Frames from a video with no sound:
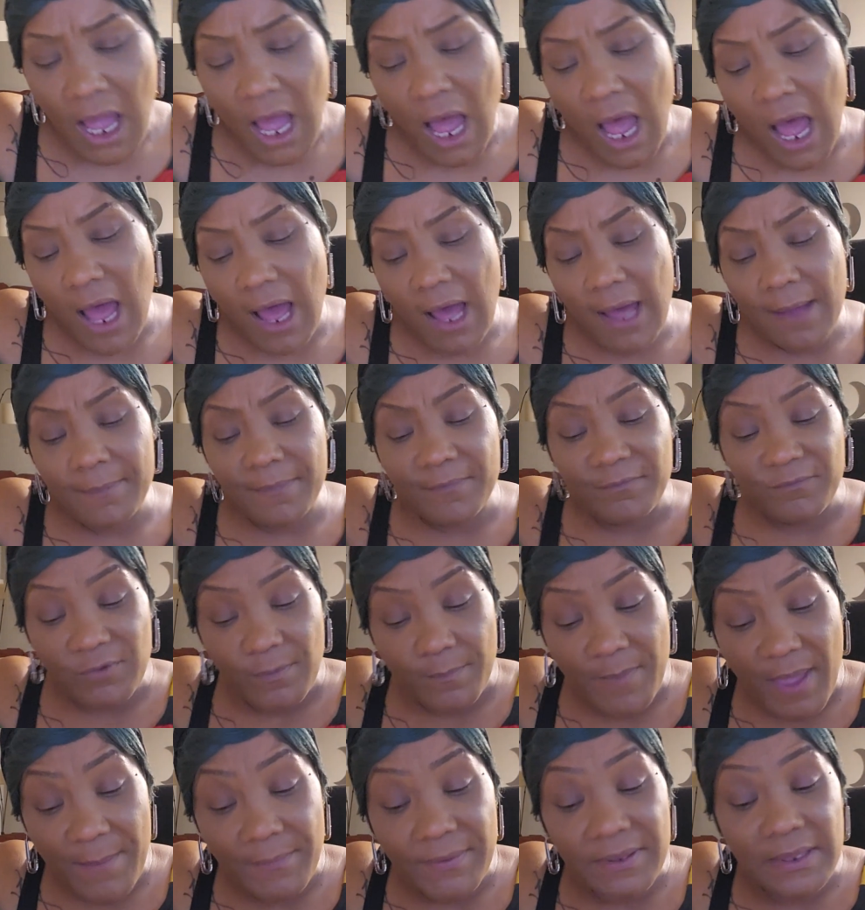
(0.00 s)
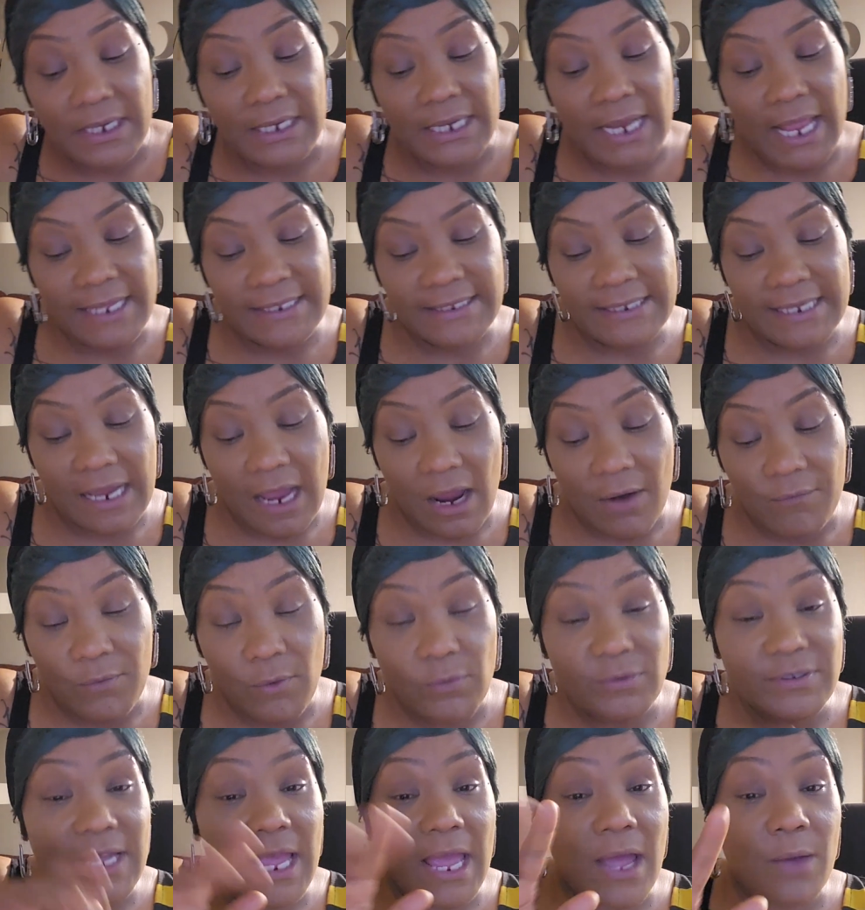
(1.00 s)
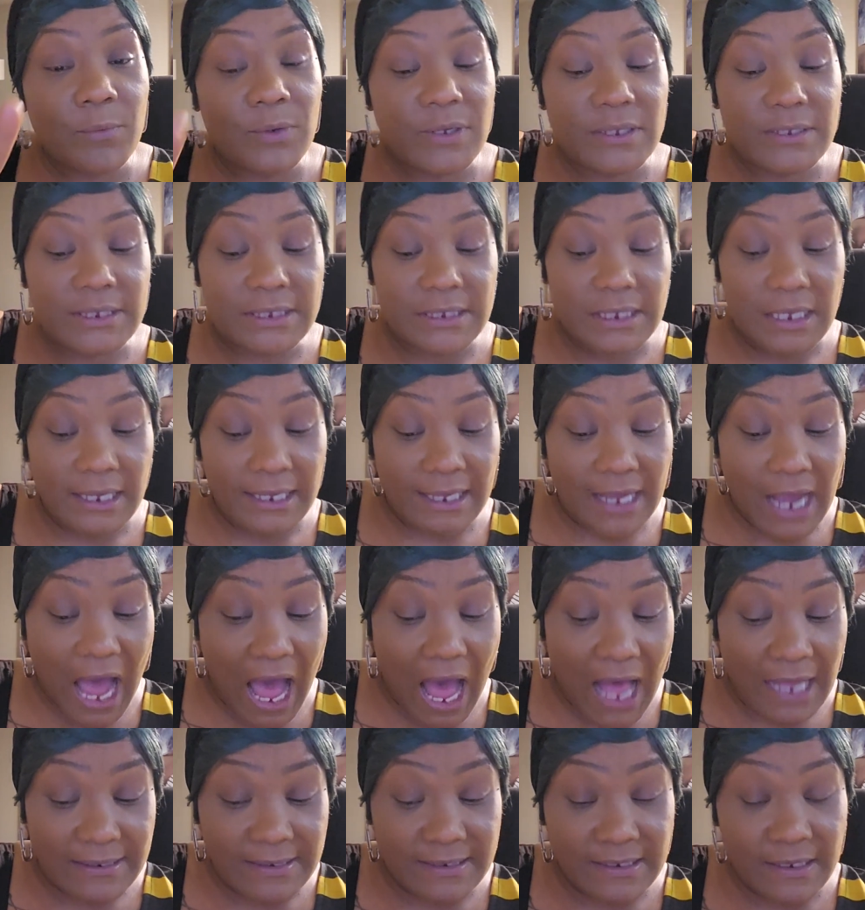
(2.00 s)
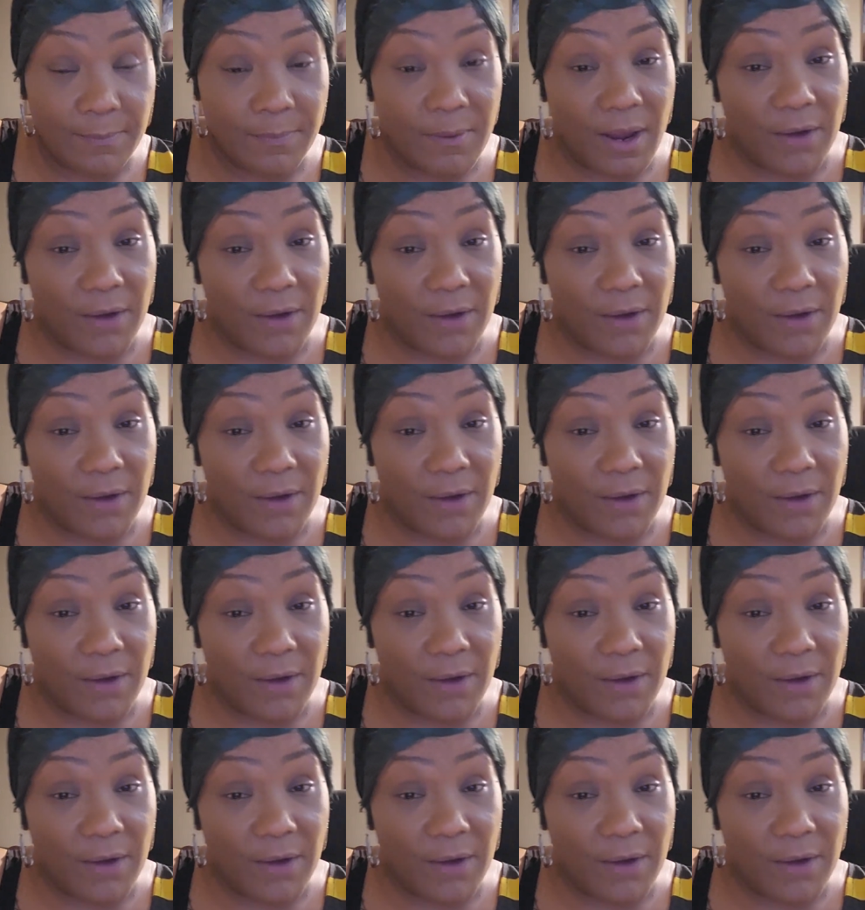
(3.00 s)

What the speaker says: Remember, the next thing I wrote down was gossip.